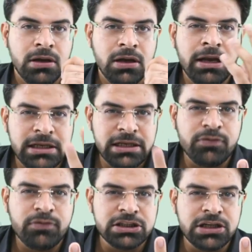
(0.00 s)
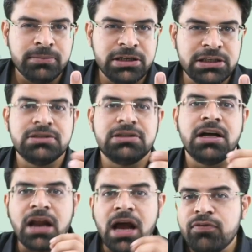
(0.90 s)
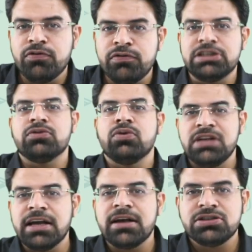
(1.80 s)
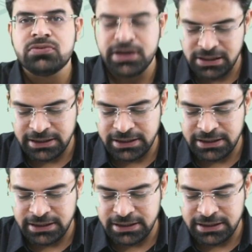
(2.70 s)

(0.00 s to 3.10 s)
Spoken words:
Linear function means the graph of which goes like a straight line.